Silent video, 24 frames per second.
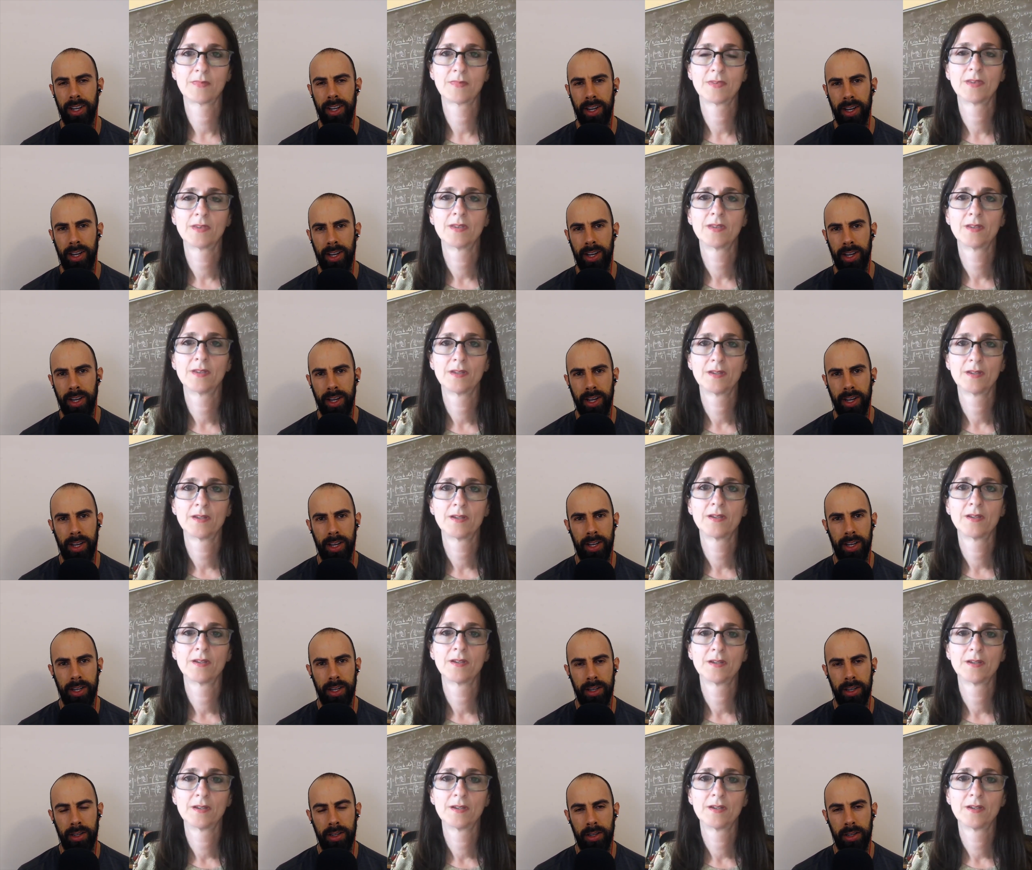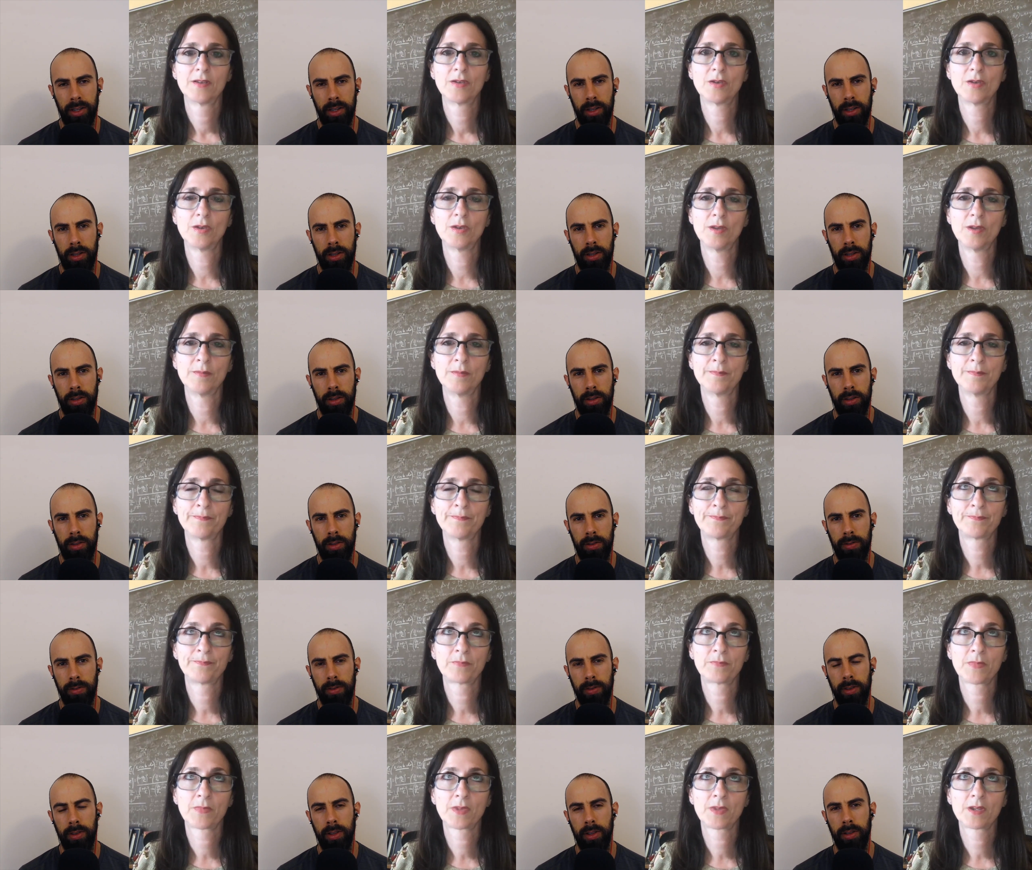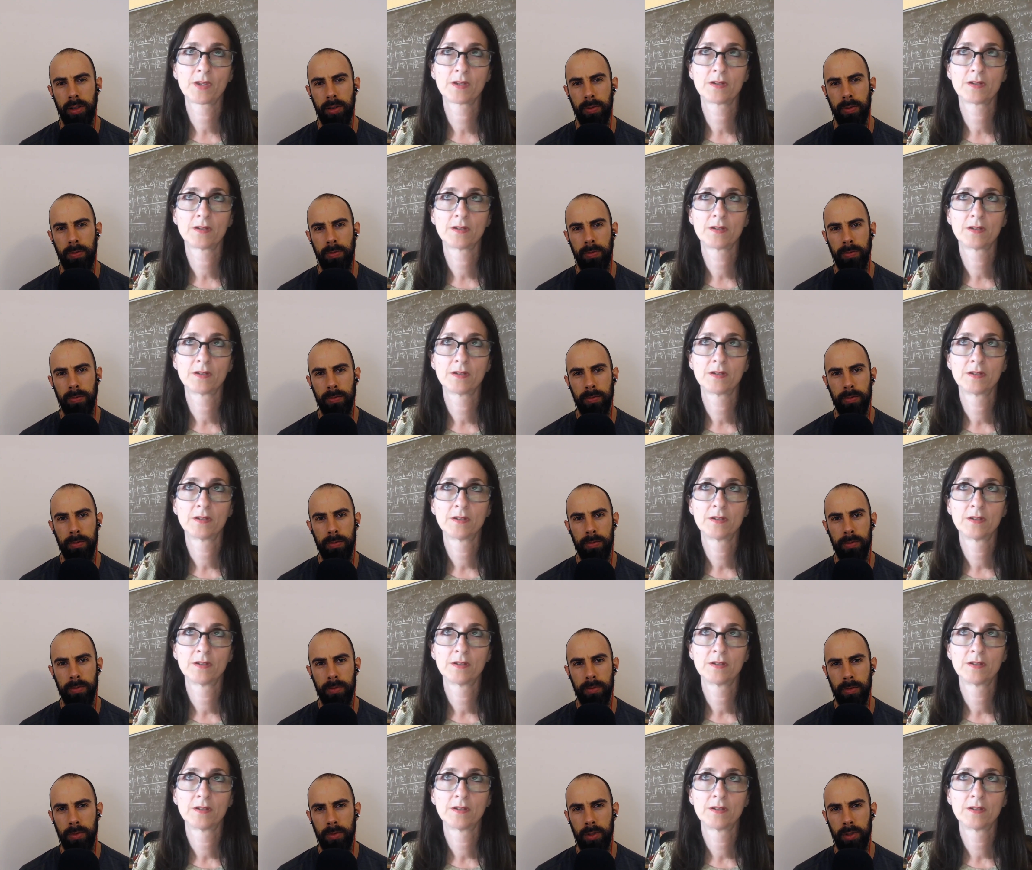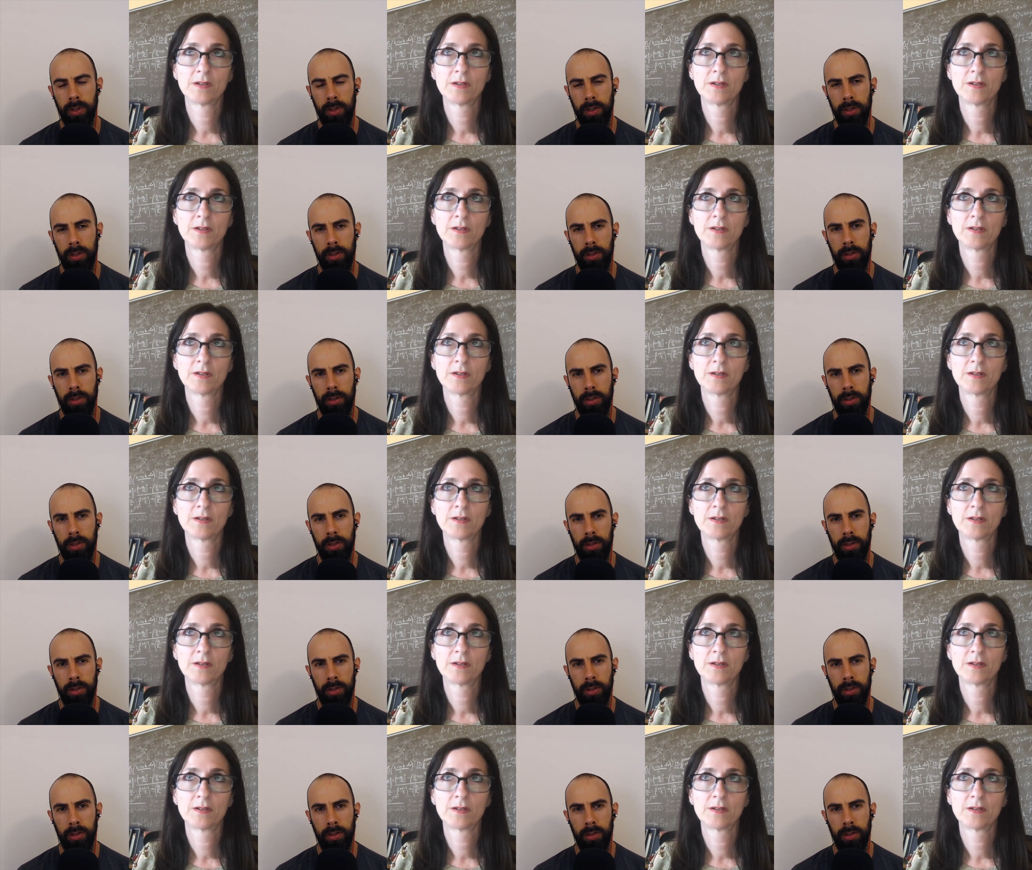[no speech]